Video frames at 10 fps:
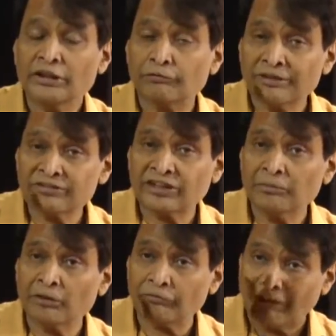different
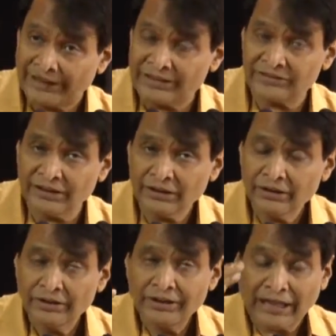stream of financing,
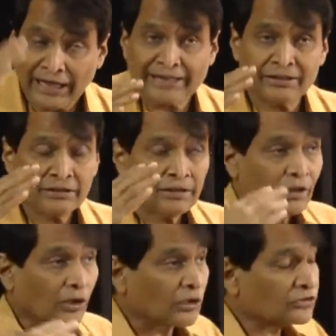and
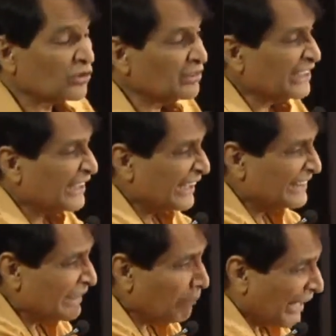also
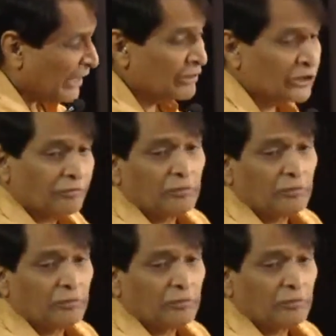increasing the bandwidth of